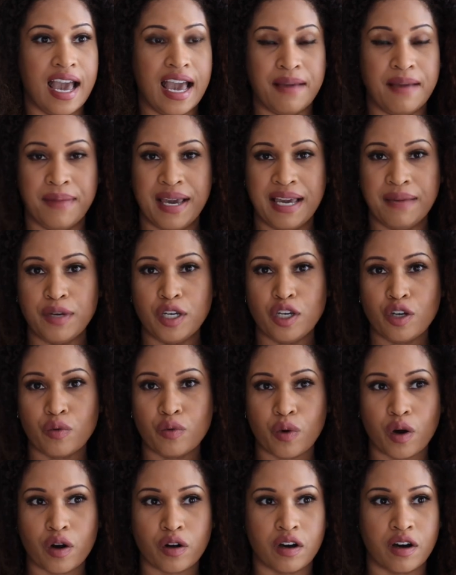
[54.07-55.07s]
and maybe you
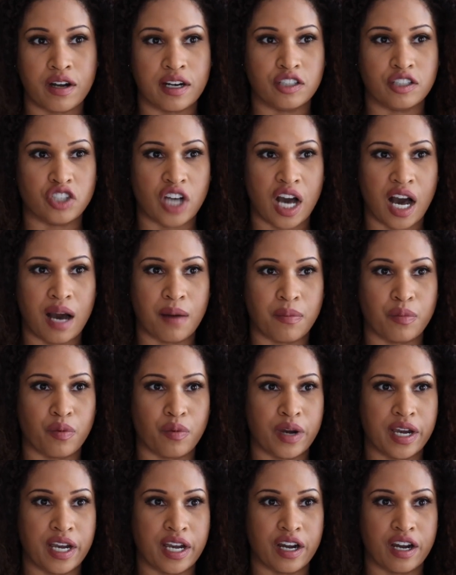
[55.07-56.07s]
work on a
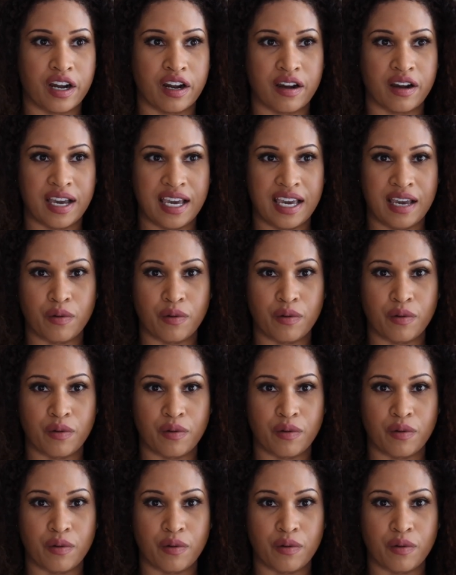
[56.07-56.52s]
job where